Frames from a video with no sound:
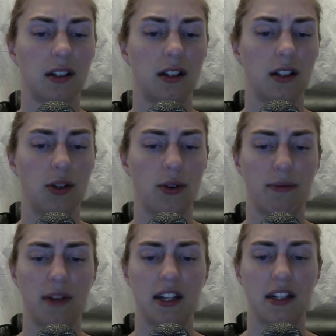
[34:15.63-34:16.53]
You have
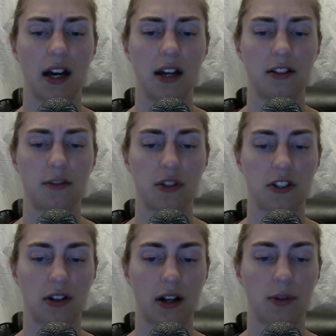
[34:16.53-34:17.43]
many titles,
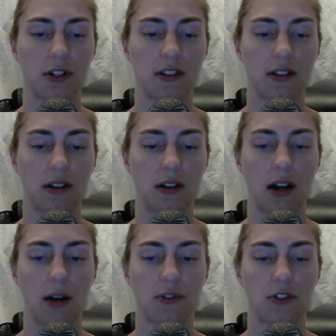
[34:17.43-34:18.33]
Mr. Edwards.
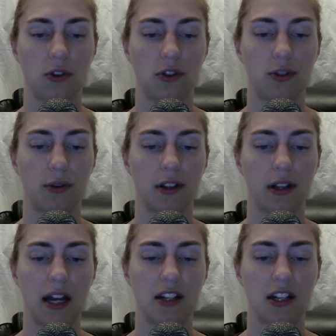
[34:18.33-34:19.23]
I was told you were the
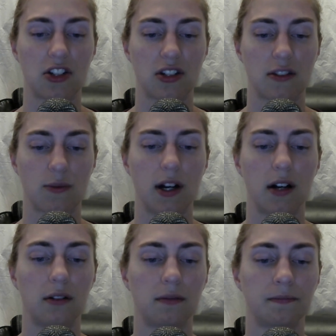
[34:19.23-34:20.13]
land agent as
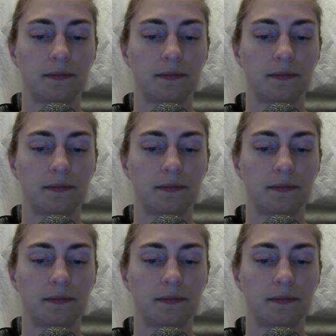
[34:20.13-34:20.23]
well.